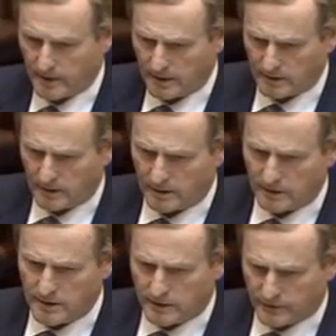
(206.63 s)

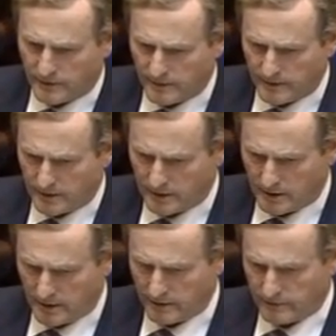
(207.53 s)
leaks from
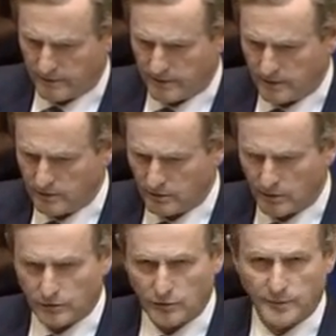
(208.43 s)
the Euro
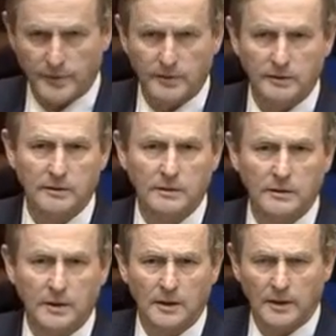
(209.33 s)
group.
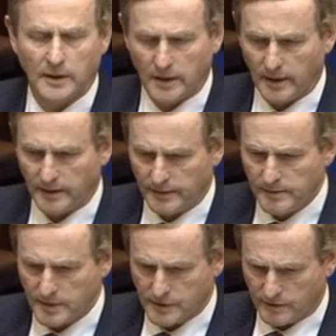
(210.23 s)
The
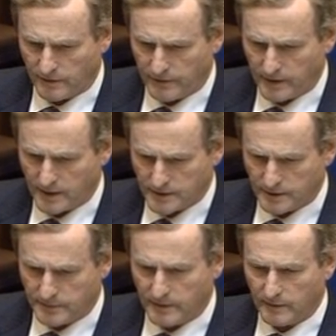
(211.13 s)
Minister for Finance has
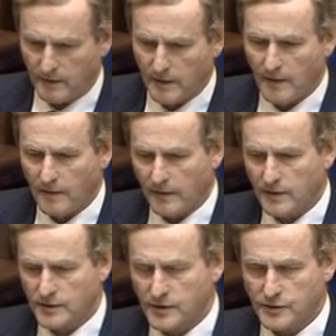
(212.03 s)
been
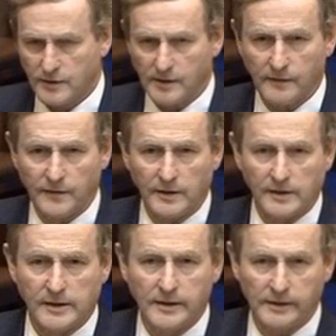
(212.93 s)
consistently very
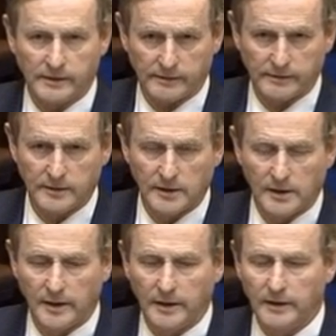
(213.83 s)
clear
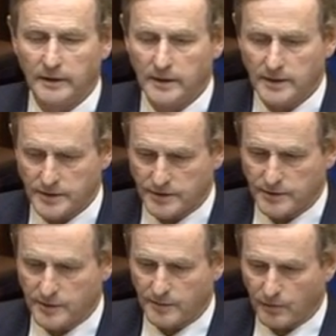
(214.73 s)
in his
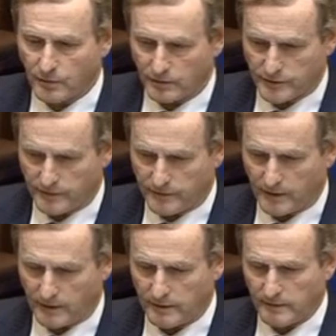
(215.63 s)
support
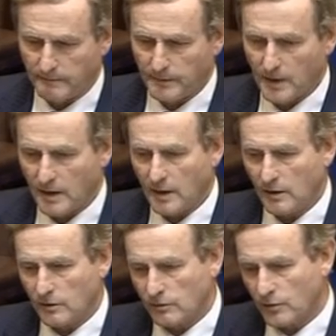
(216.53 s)
for
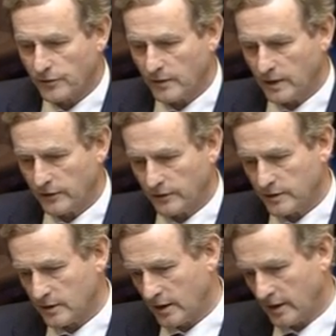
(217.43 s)
growth-related
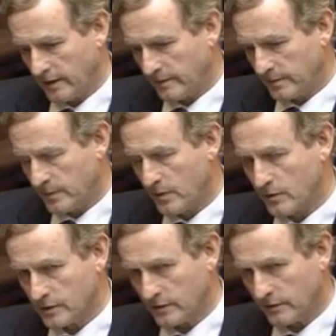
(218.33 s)
proposals from